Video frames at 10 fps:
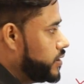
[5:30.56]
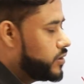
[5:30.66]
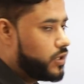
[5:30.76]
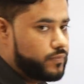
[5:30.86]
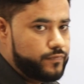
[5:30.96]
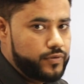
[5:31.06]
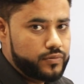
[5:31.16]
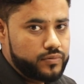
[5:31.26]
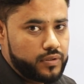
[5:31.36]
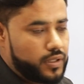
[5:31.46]
the top
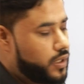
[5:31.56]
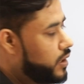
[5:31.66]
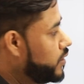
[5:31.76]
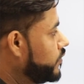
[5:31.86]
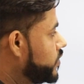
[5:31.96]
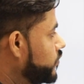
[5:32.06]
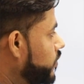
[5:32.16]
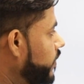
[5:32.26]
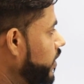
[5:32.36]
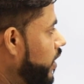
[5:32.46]
view, which
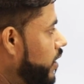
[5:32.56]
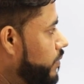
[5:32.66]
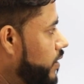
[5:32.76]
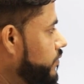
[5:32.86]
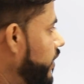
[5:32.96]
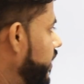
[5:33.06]
would be above the